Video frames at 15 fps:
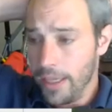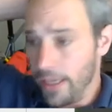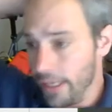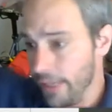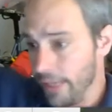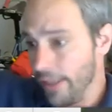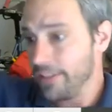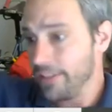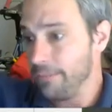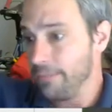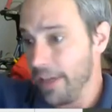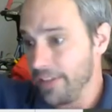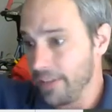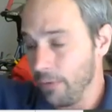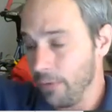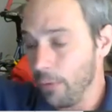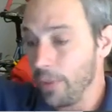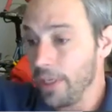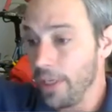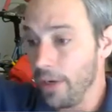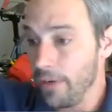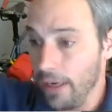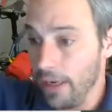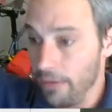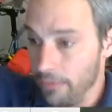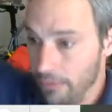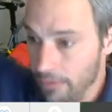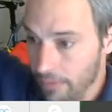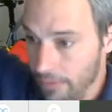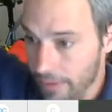And again, that's just based on what we know now.
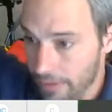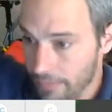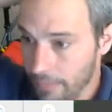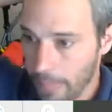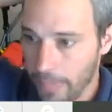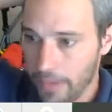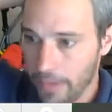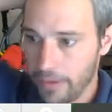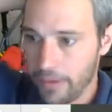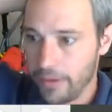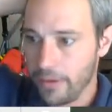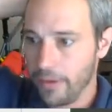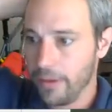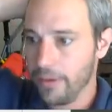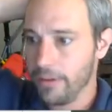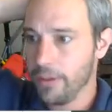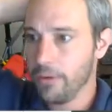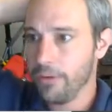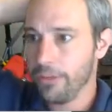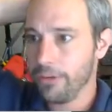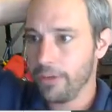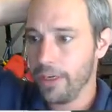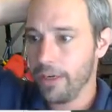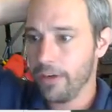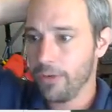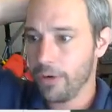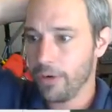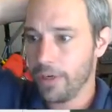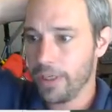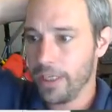I mean, in 200,
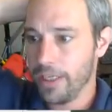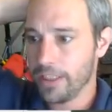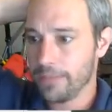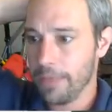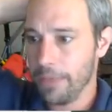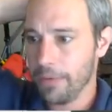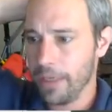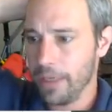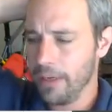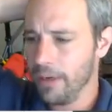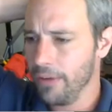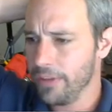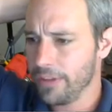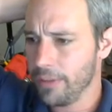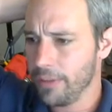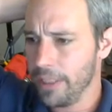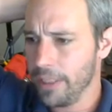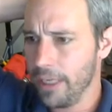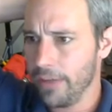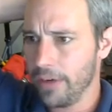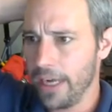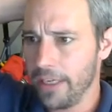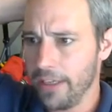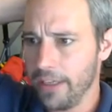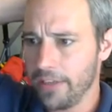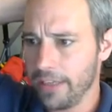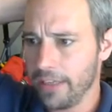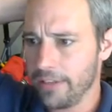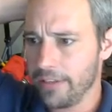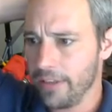300, 400 years, maybe we're like, oh, there's so many other
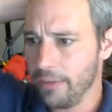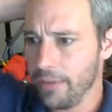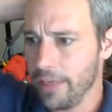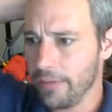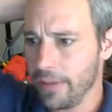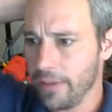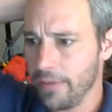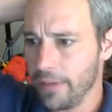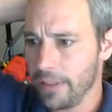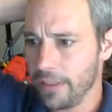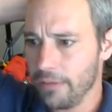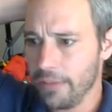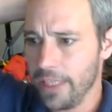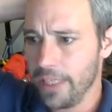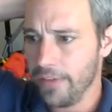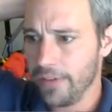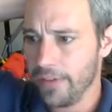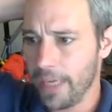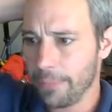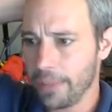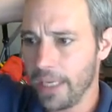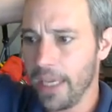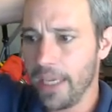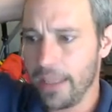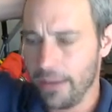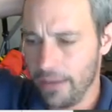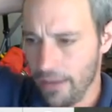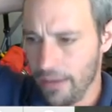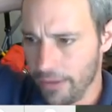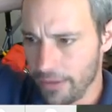ideas out there that we can't even
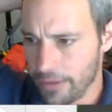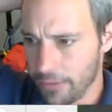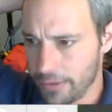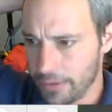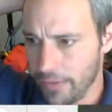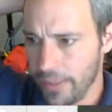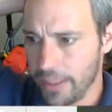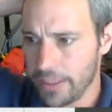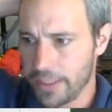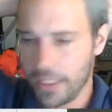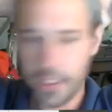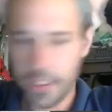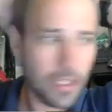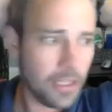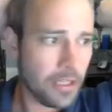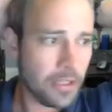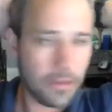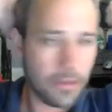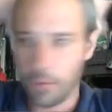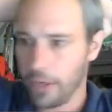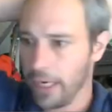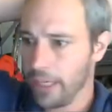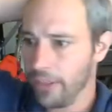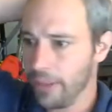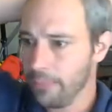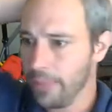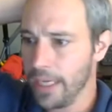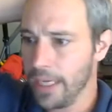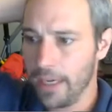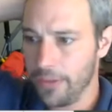comprehend other sources of energy or
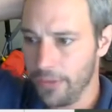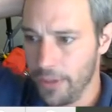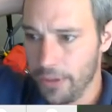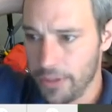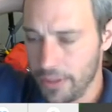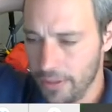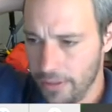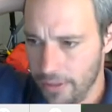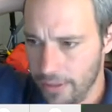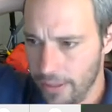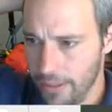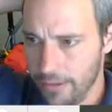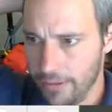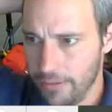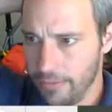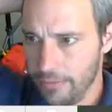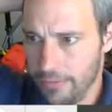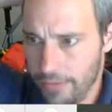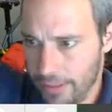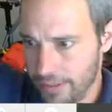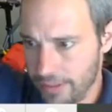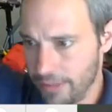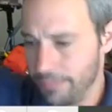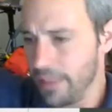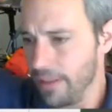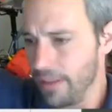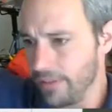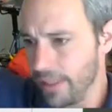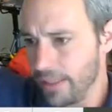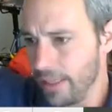anything beyond fusion. And it's just
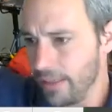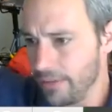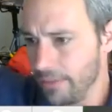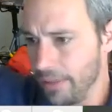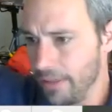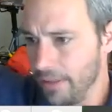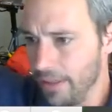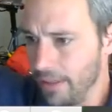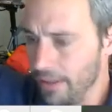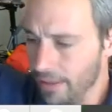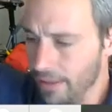because technology, I mean,